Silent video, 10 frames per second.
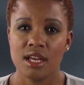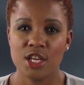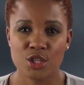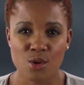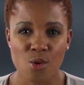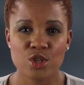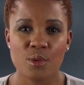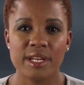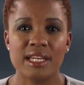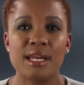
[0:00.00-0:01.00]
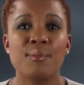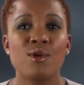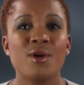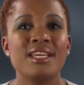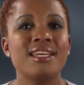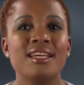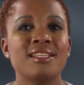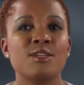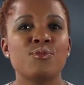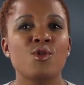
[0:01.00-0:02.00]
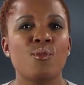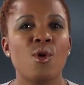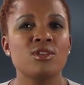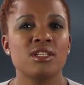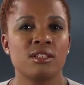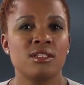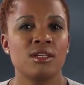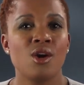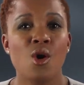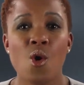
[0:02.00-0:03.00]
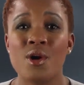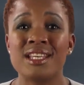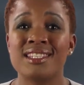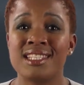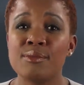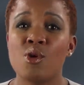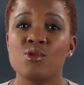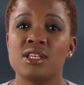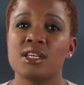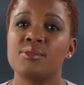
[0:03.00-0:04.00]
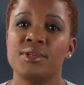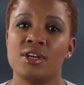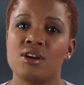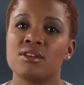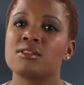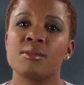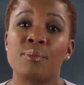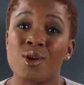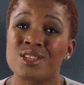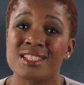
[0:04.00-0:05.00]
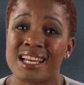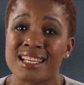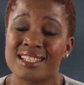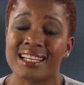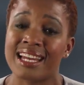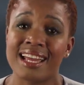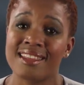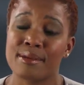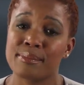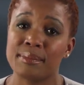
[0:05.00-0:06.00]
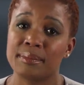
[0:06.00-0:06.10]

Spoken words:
It's also when an employee isn't promoted or is demoted because the boss doesn't like them.